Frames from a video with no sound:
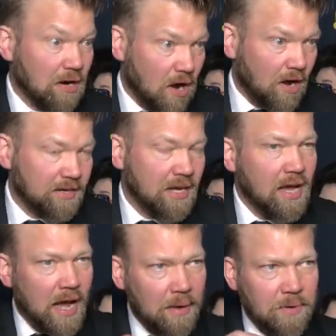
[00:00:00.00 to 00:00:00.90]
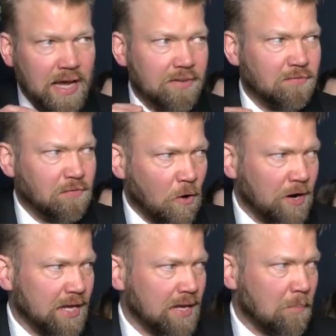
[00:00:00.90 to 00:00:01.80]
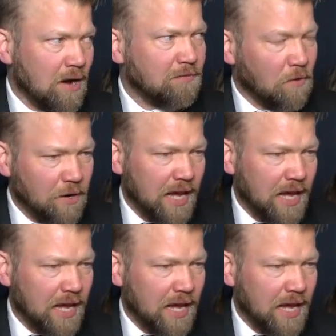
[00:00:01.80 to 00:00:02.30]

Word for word: lot. And we had 40, about 40